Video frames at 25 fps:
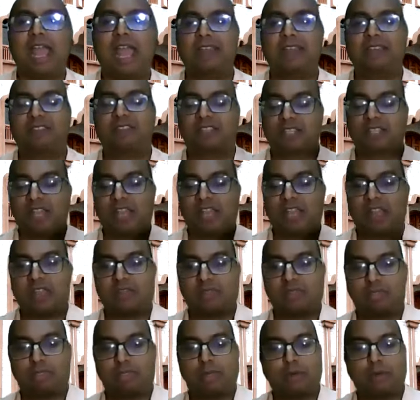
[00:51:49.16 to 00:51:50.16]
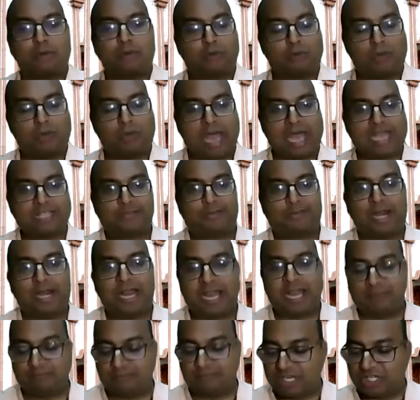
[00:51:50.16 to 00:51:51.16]
And as
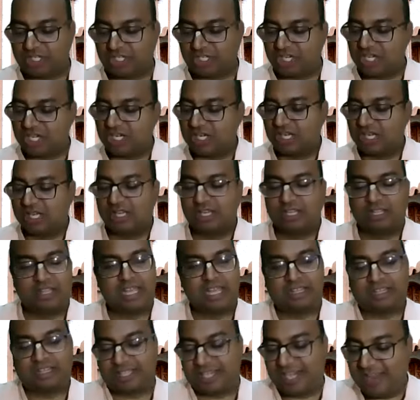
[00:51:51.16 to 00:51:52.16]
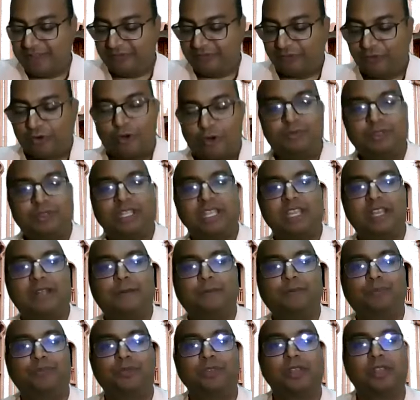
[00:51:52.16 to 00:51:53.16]
Prahlad mentioned, there are three forms
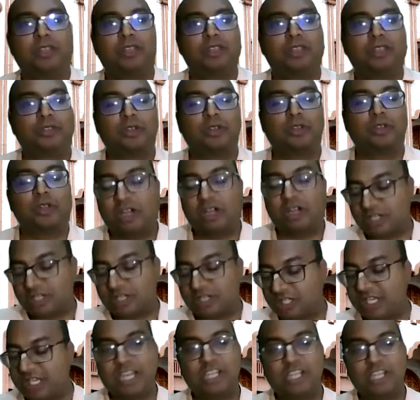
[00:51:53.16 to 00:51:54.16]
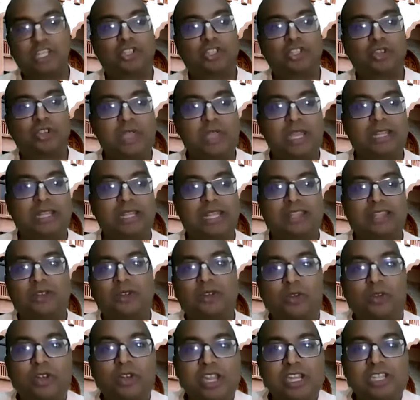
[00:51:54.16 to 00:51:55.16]
here. So Lord Krishna is showing that
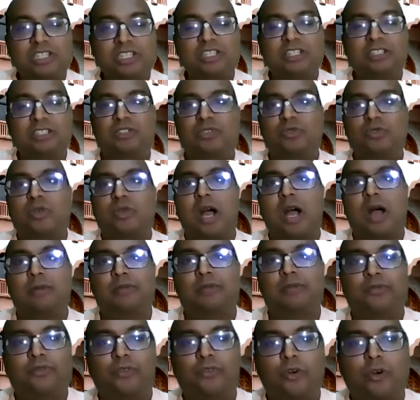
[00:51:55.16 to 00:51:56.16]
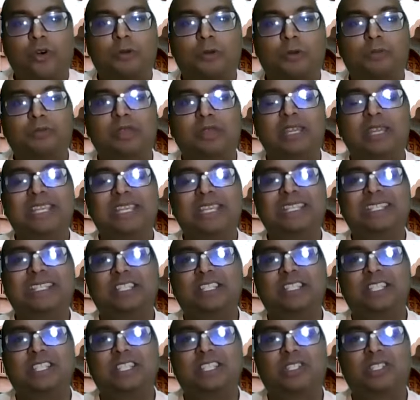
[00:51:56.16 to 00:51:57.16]
the original two-armed form is
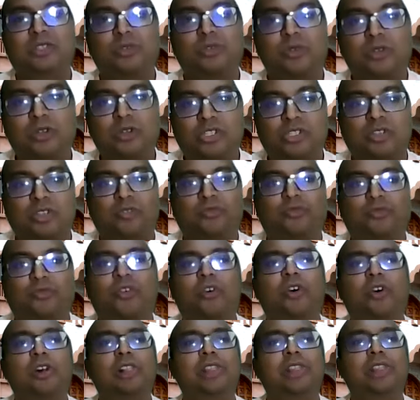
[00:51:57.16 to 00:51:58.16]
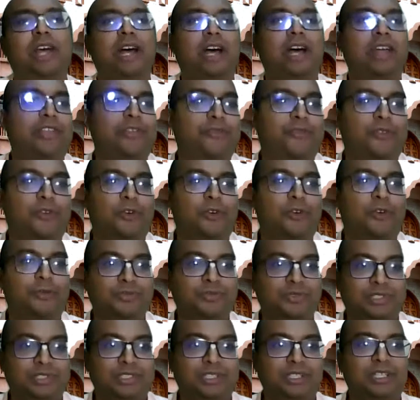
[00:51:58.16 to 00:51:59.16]
the source of all the other
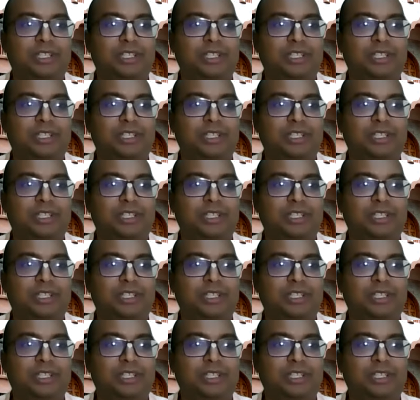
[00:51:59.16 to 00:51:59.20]
forms.